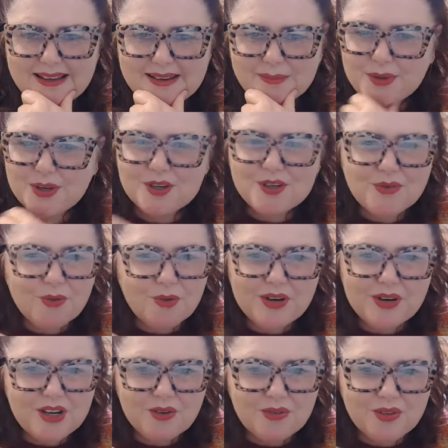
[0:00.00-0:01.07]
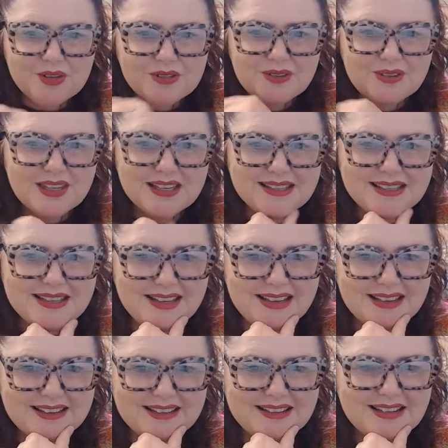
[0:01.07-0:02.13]
and because you've already got those things
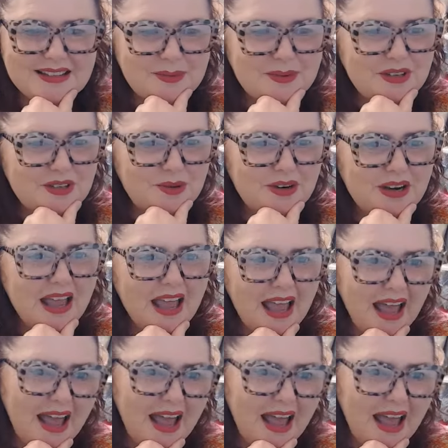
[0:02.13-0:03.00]
there. So that's where you do it.